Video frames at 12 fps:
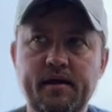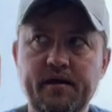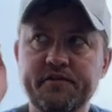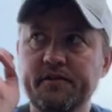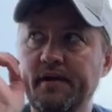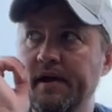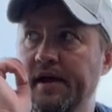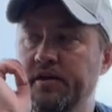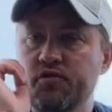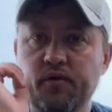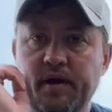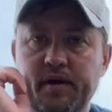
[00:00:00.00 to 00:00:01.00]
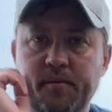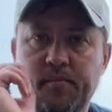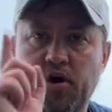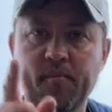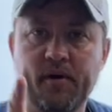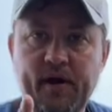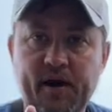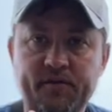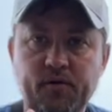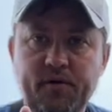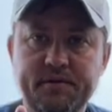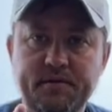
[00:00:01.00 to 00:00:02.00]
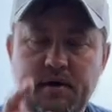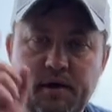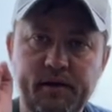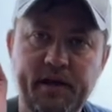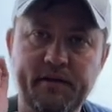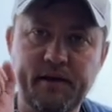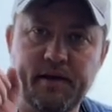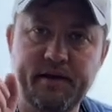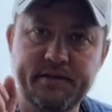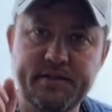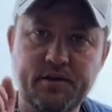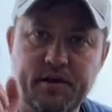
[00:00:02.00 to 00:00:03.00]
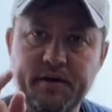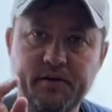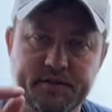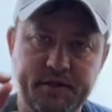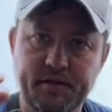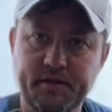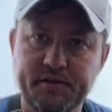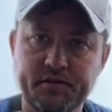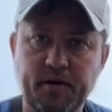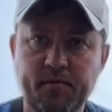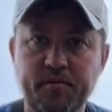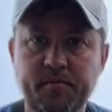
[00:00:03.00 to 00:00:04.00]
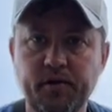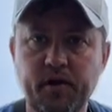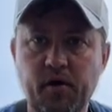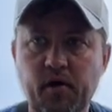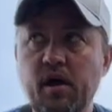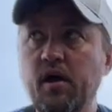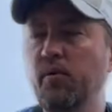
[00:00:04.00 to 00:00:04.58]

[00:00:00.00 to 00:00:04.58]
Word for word: Yesterday I joined Barbell Outdoors. Link to his channel is in the description below.